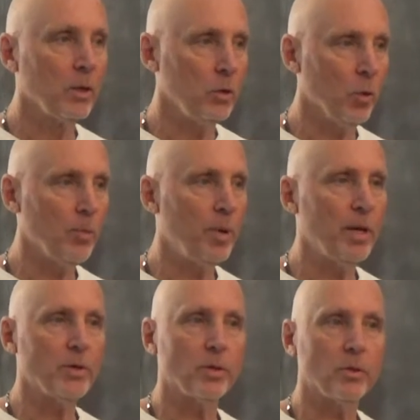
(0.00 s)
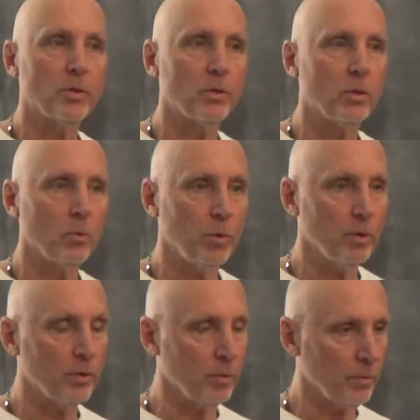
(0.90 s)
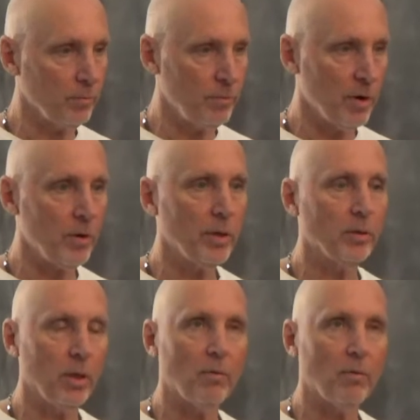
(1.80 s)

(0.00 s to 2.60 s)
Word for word: your patients with varying